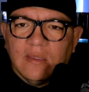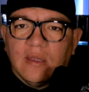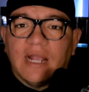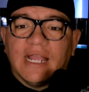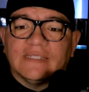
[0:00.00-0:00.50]

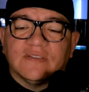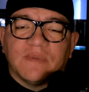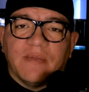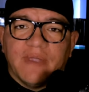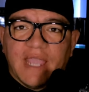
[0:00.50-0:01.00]
right, guys, there's my
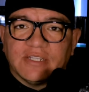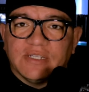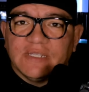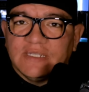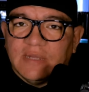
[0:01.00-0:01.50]
reaction
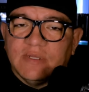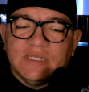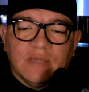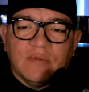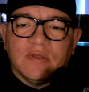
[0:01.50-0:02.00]
to Dumb and
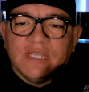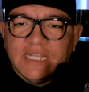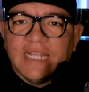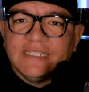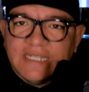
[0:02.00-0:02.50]
Dumber, the
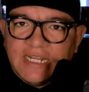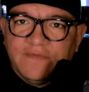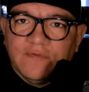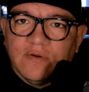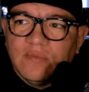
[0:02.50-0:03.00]

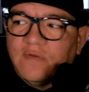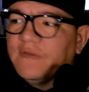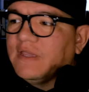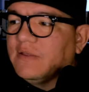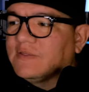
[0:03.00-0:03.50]
1994
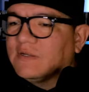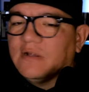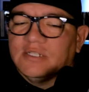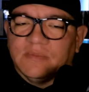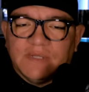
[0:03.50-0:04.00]
movie starring
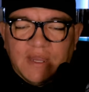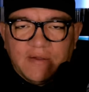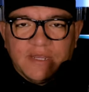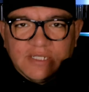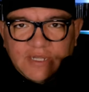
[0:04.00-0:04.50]
Jim
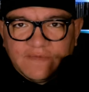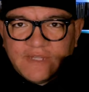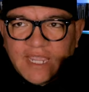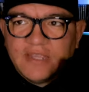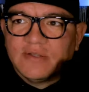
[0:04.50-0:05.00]
Carrey and Jeff
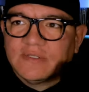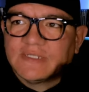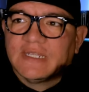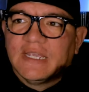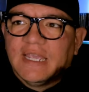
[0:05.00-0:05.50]
Daniels.
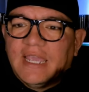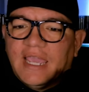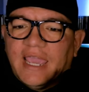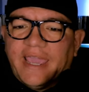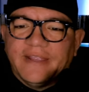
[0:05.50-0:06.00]

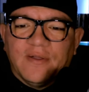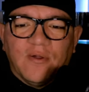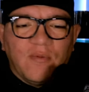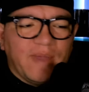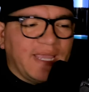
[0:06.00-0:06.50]
And
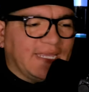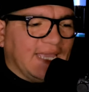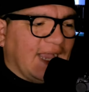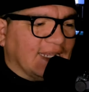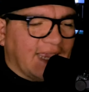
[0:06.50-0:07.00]
oh my
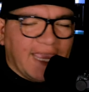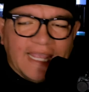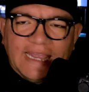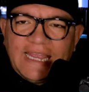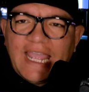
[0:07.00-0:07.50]
God, a
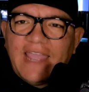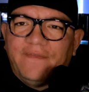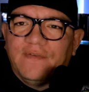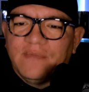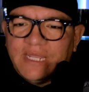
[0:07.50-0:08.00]

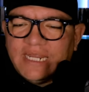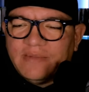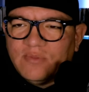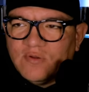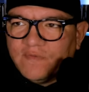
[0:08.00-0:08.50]
laugh-a-minute
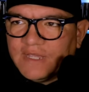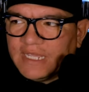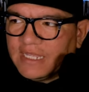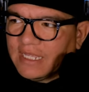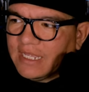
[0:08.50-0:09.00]

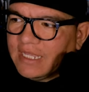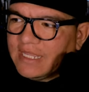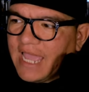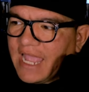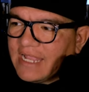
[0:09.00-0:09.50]
movie
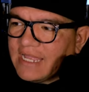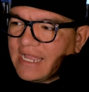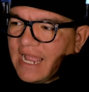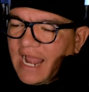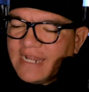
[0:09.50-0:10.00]
that
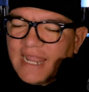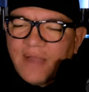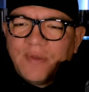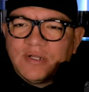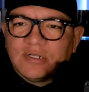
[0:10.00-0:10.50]
I
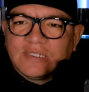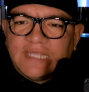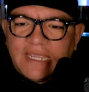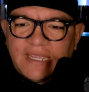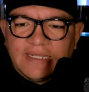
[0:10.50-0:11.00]
now
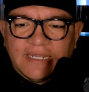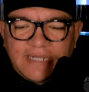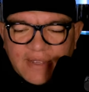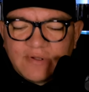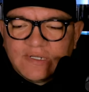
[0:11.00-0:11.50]
understand. I
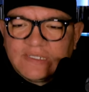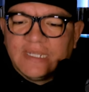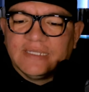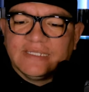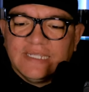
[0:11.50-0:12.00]
now
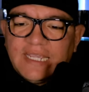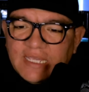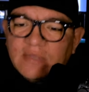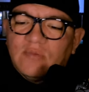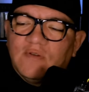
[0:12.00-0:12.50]
understand
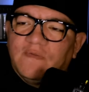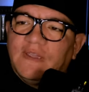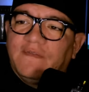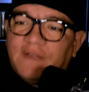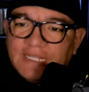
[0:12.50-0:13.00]
seeing the
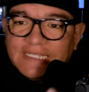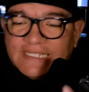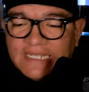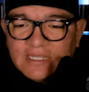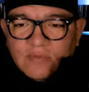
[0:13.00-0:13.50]
movie, finally
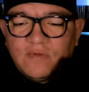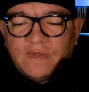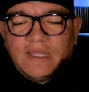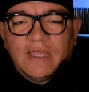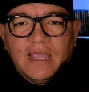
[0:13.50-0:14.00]
seeing the
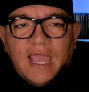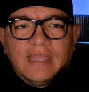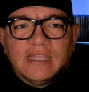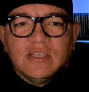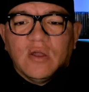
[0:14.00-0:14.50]
movie, and
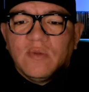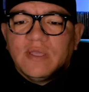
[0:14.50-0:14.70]
then knowing the